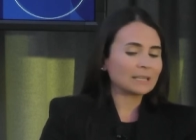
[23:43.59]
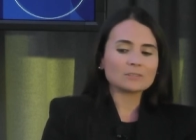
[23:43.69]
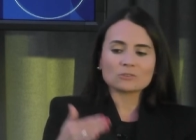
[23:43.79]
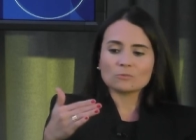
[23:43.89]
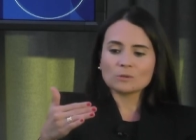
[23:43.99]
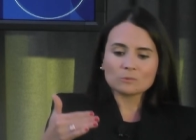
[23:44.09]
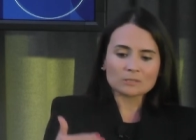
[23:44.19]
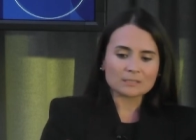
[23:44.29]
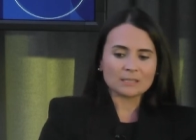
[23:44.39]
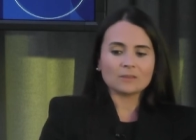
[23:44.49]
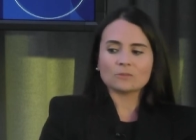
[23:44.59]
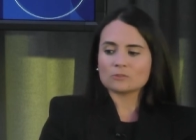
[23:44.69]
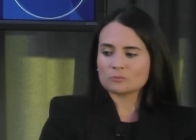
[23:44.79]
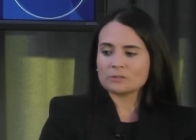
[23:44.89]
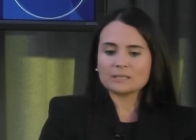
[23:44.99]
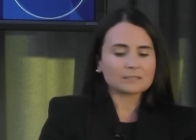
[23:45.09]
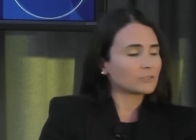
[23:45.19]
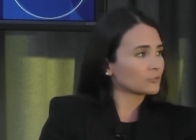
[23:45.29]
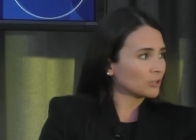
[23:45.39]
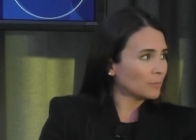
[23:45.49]
And so we will see those
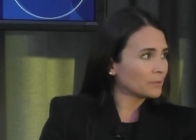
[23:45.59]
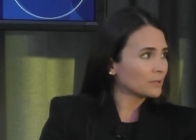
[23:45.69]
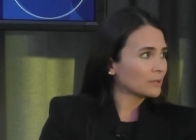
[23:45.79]
prices drop.